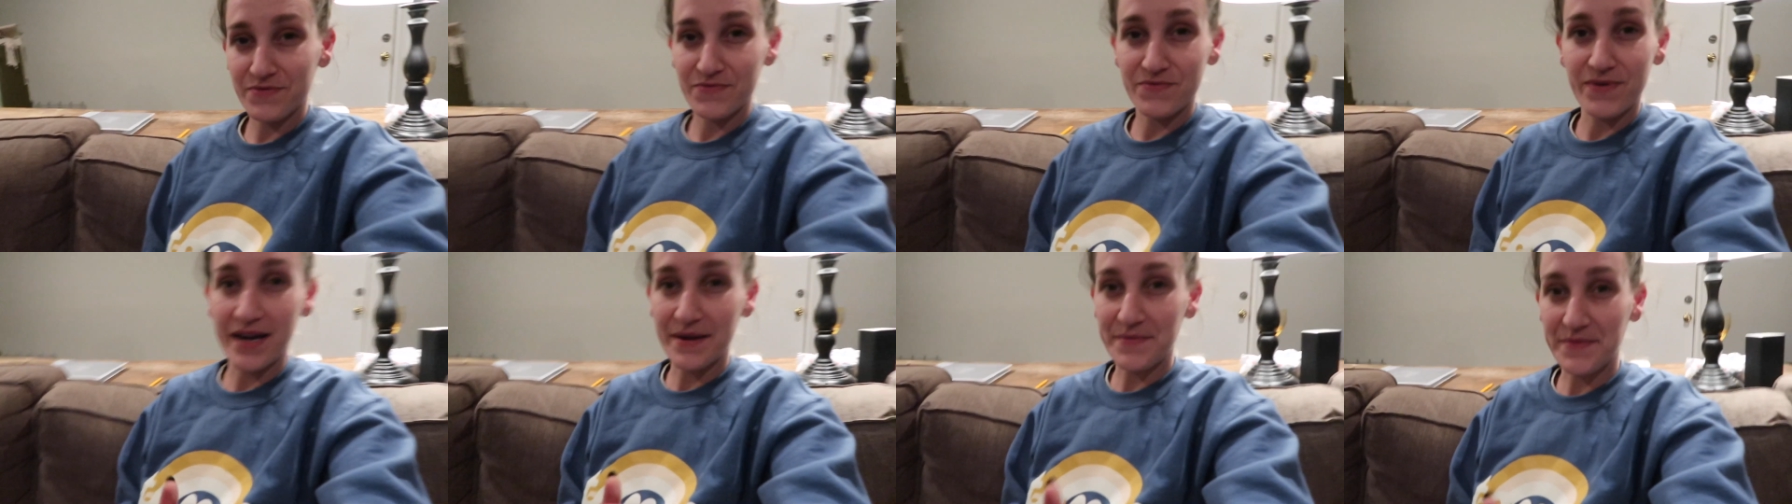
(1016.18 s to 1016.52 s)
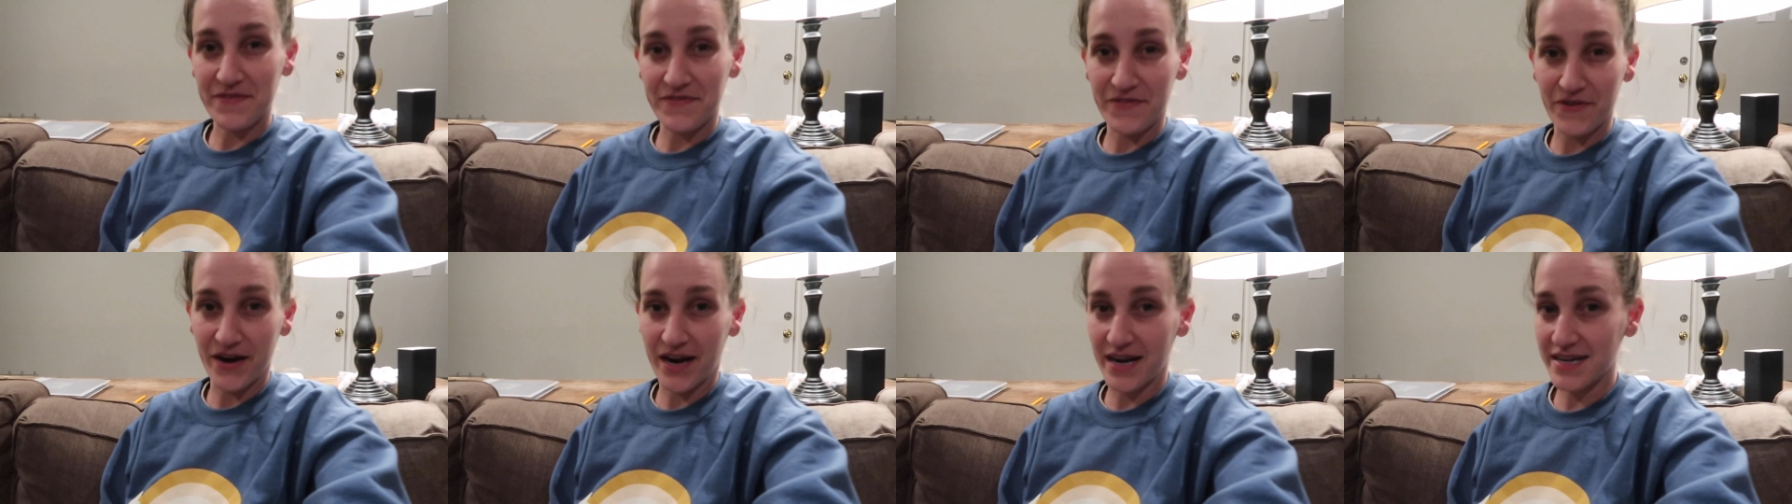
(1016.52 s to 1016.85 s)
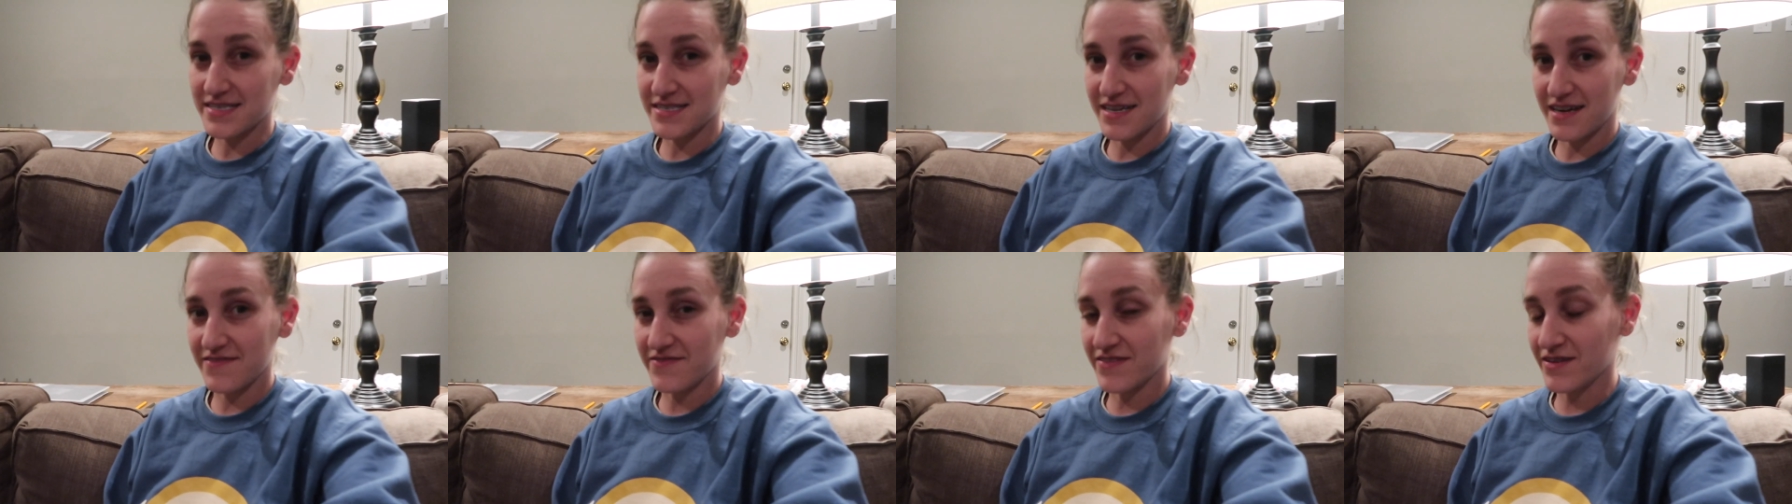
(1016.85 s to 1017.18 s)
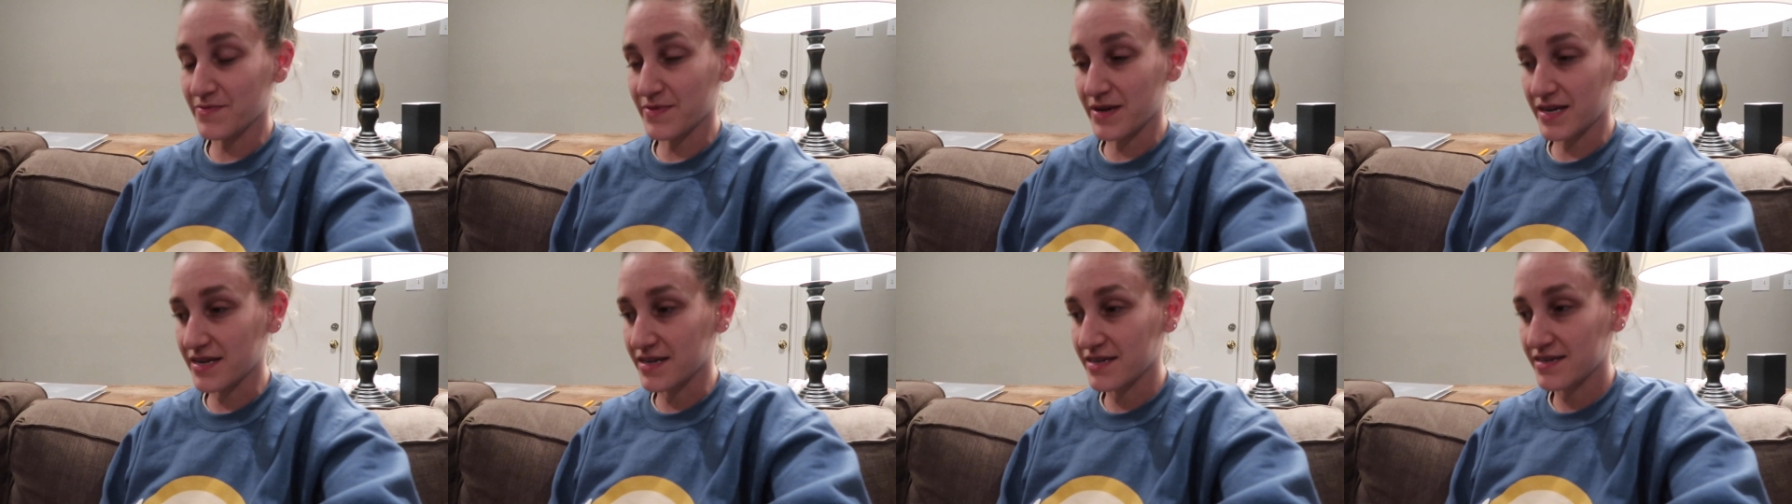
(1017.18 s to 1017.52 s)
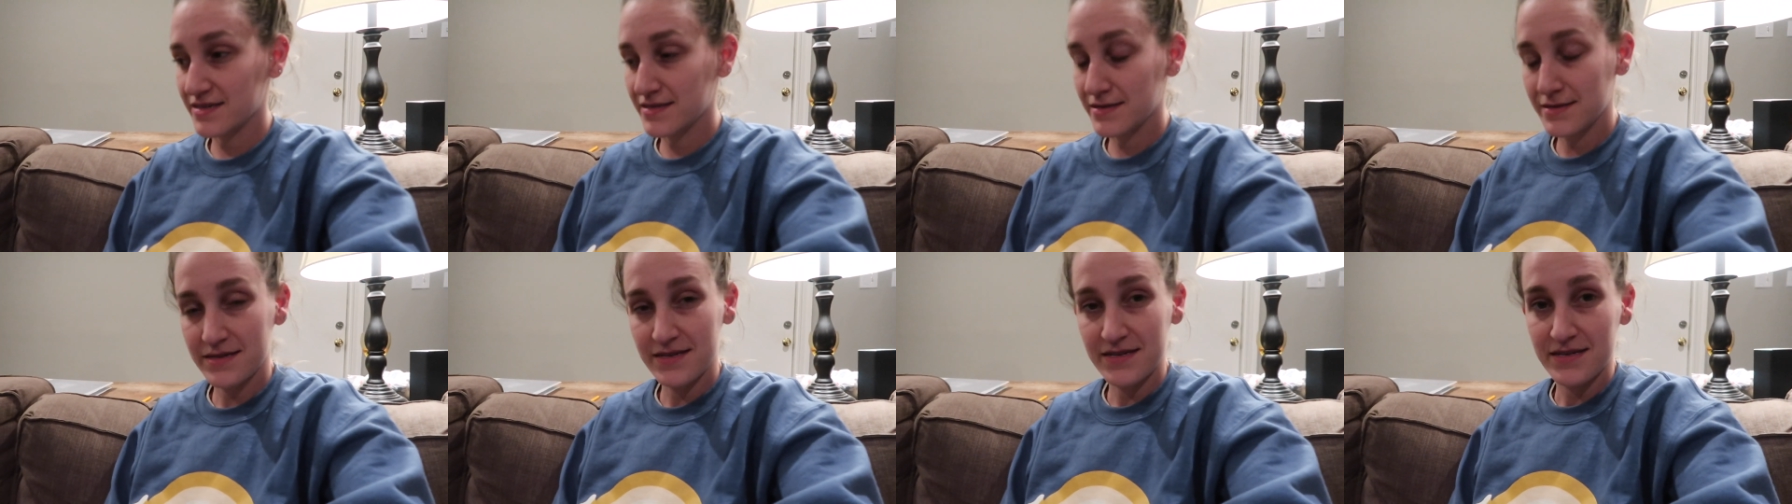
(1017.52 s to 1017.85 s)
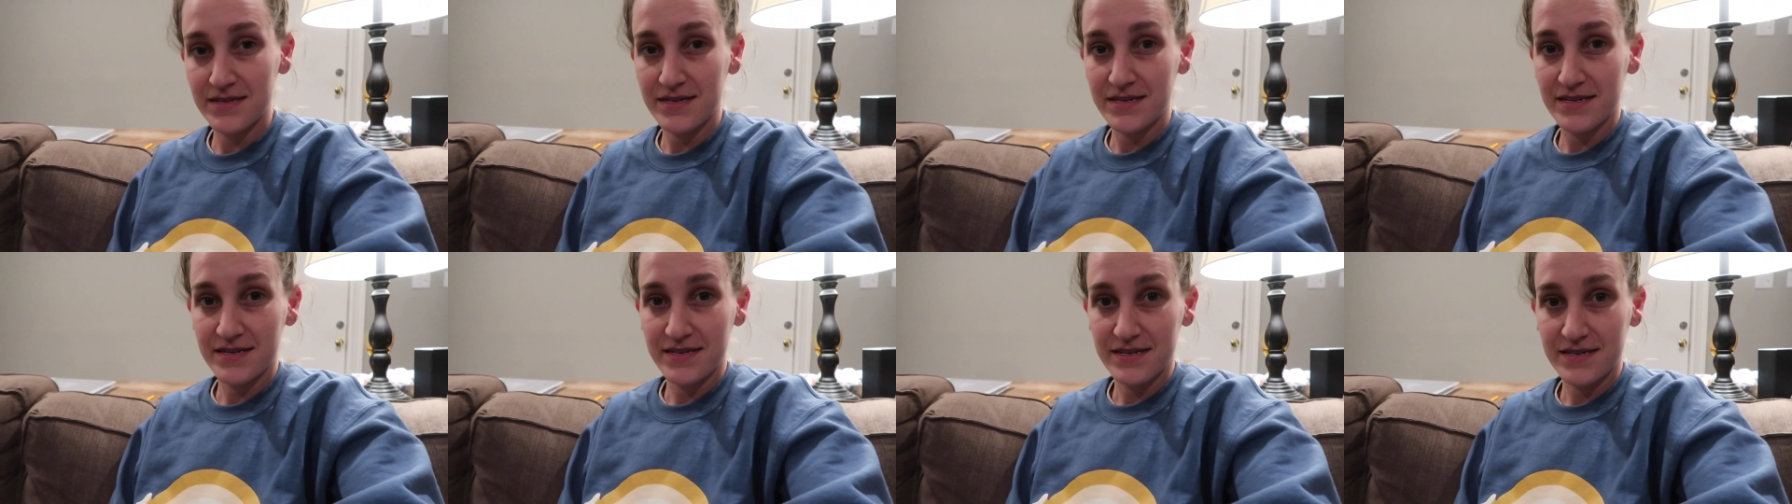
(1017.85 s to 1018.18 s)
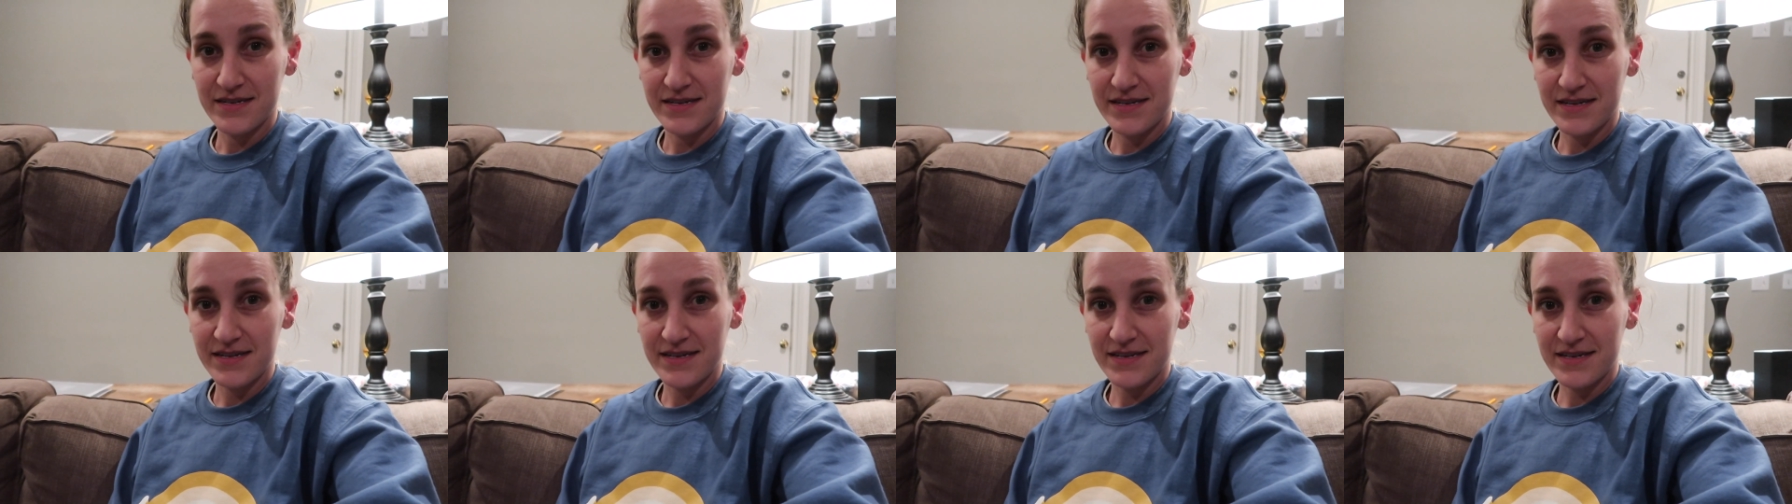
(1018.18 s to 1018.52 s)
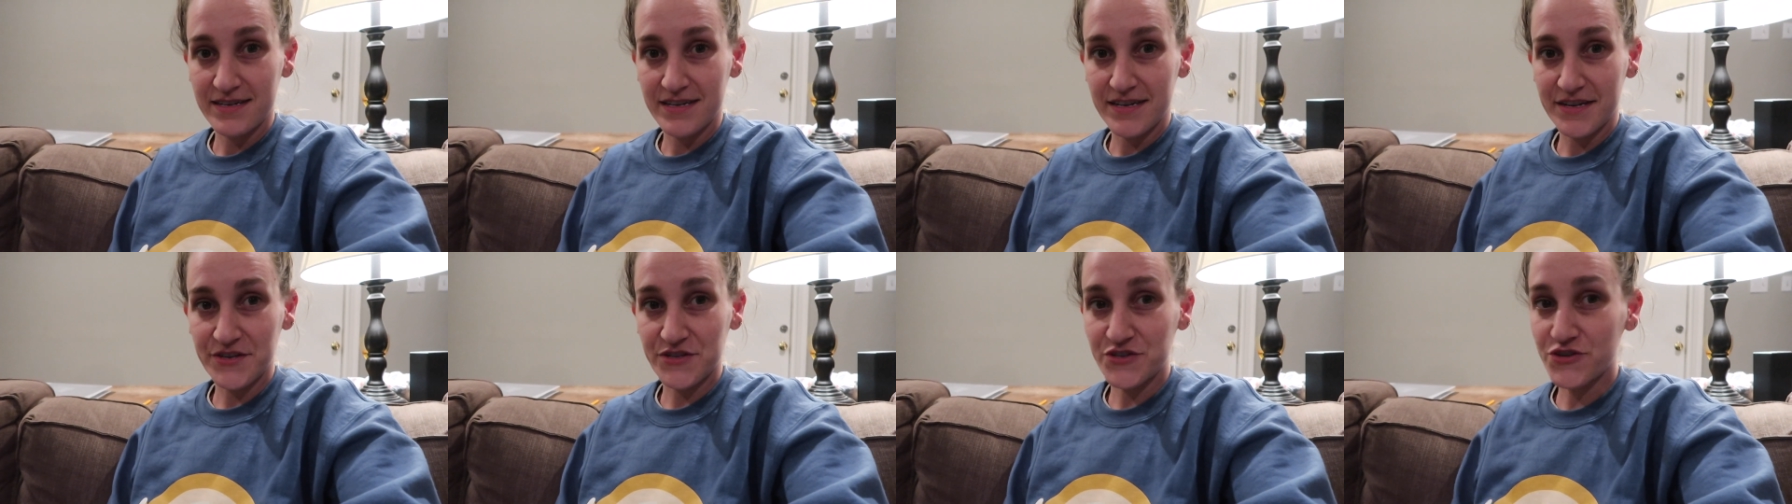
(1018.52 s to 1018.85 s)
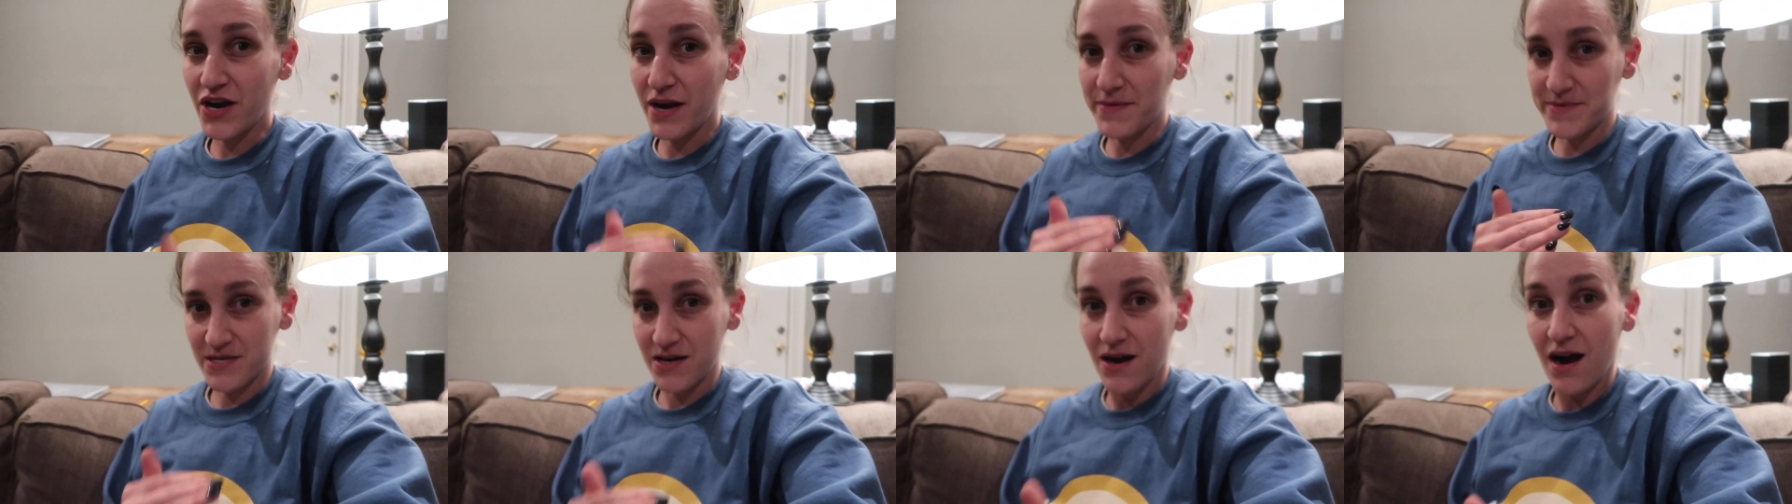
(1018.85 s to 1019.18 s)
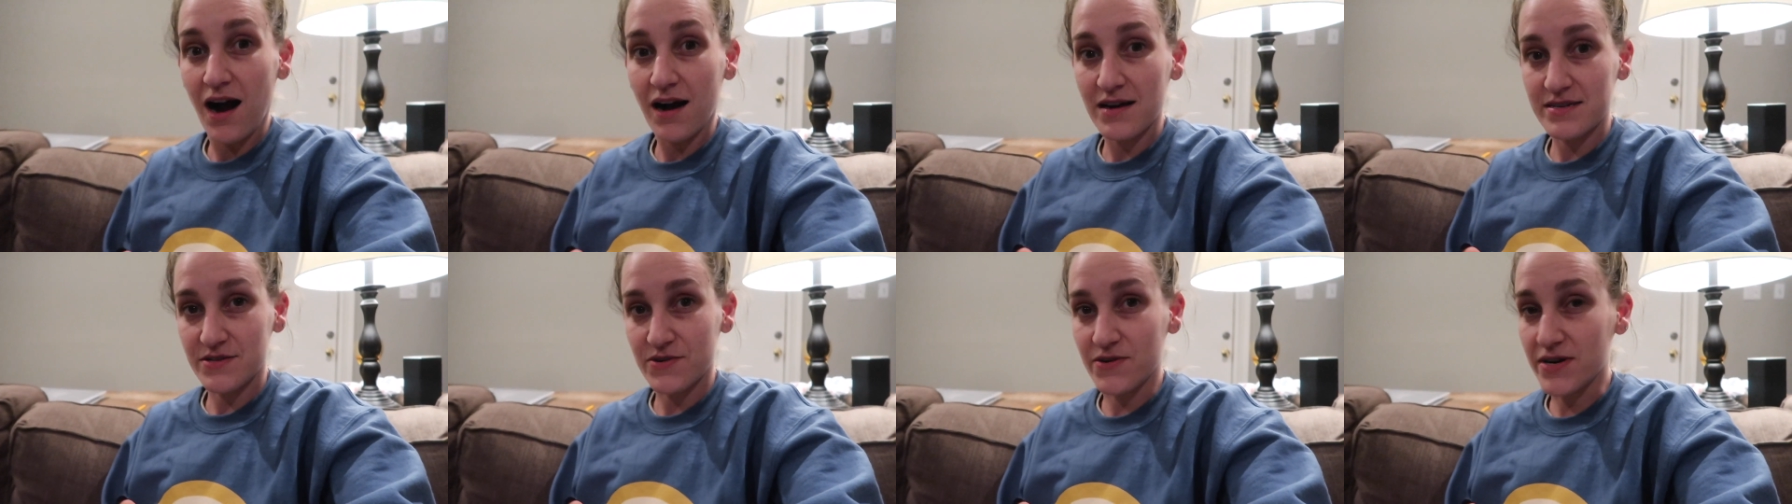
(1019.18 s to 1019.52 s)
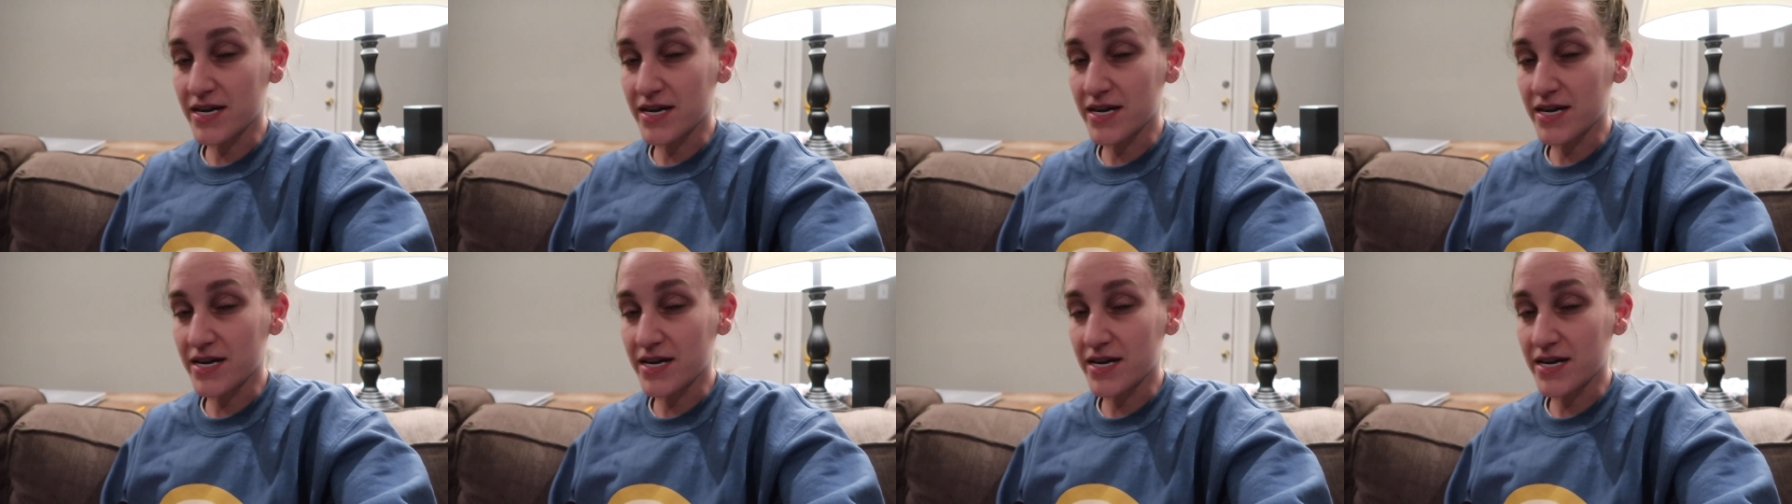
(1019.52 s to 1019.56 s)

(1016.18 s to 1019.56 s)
Right before I start filming, she grabs her hog